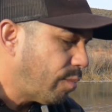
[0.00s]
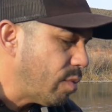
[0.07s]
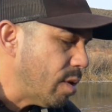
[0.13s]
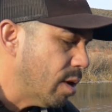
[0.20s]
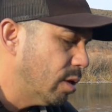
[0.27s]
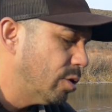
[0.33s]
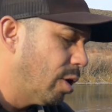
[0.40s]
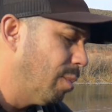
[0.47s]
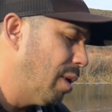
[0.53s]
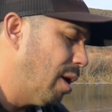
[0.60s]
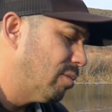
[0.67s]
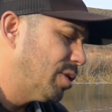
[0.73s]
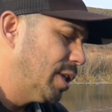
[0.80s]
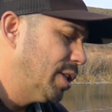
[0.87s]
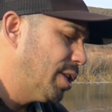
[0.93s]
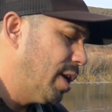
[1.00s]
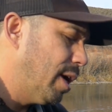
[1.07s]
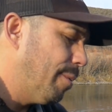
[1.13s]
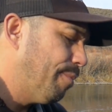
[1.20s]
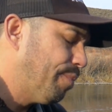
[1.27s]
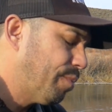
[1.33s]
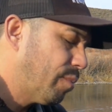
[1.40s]
Because normally I'll season it,
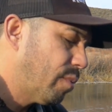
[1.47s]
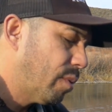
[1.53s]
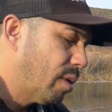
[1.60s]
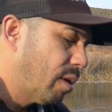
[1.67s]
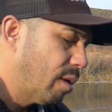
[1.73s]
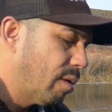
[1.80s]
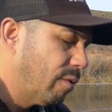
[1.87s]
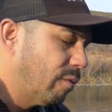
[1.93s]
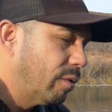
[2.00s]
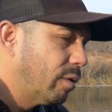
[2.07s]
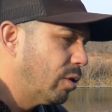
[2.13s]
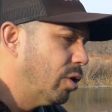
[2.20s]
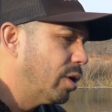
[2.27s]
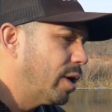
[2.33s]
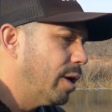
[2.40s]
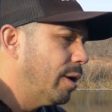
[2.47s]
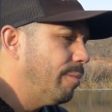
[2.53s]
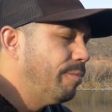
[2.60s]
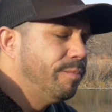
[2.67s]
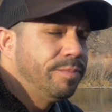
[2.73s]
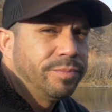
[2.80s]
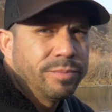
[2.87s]
cook it,
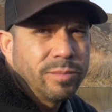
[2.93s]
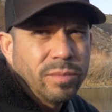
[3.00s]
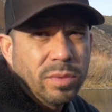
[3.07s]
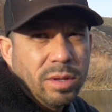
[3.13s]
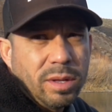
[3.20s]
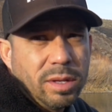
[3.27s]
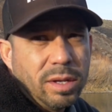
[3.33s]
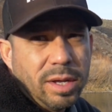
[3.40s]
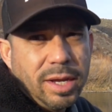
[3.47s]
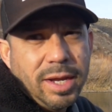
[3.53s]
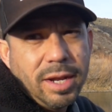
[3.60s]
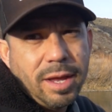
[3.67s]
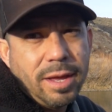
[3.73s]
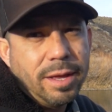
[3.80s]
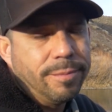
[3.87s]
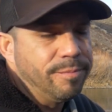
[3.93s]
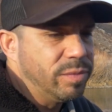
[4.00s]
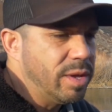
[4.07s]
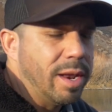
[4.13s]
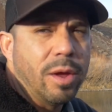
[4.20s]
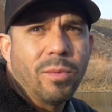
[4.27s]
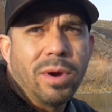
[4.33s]
eat it, then
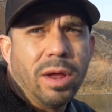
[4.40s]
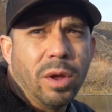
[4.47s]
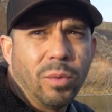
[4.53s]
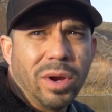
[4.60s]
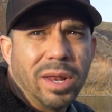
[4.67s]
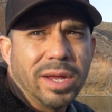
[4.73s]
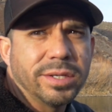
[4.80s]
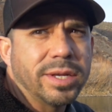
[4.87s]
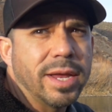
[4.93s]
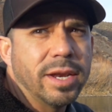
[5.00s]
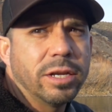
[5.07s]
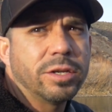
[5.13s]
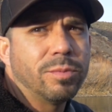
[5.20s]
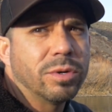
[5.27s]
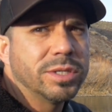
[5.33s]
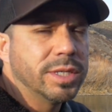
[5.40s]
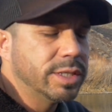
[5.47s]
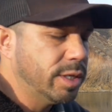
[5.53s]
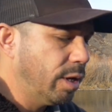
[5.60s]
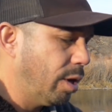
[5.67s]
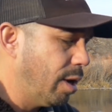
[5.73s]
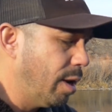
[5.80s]
I realized I need some more
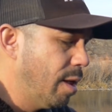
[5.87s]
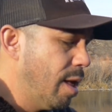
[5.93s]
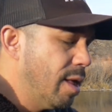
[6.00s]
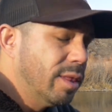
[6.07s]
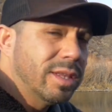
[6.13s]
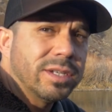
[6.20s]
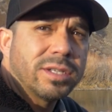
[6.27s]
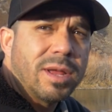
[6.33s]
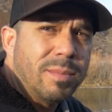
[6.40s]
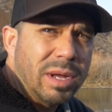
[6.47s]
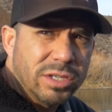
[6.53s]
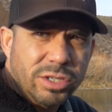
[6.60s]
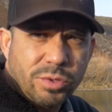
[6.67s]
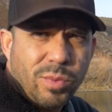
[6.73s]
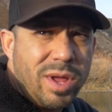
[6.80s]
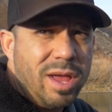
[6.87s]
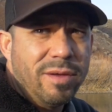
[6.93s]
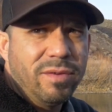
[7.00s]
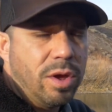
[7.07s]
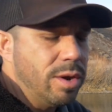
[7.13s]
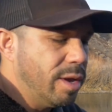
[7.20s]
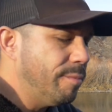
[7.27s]
seasoning on it. This time I just went heavy
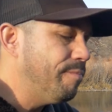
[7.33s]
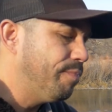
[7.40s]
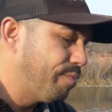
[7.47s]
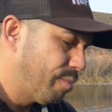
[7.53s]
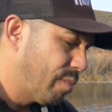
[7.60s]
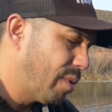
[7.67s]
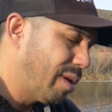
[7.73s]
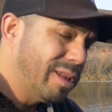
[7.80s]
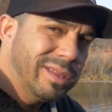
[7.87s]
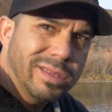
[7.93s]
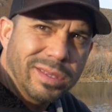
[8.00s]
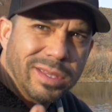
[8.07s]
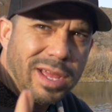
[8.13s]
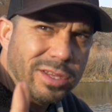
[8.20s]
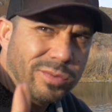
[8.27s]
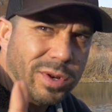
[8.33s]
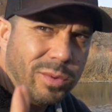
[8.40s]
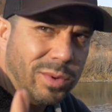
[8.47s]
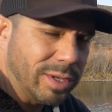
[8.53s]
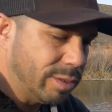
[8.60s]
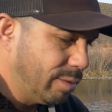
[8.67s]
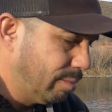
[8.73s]
on it. That's what it
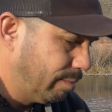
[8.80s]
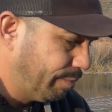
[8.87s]
was.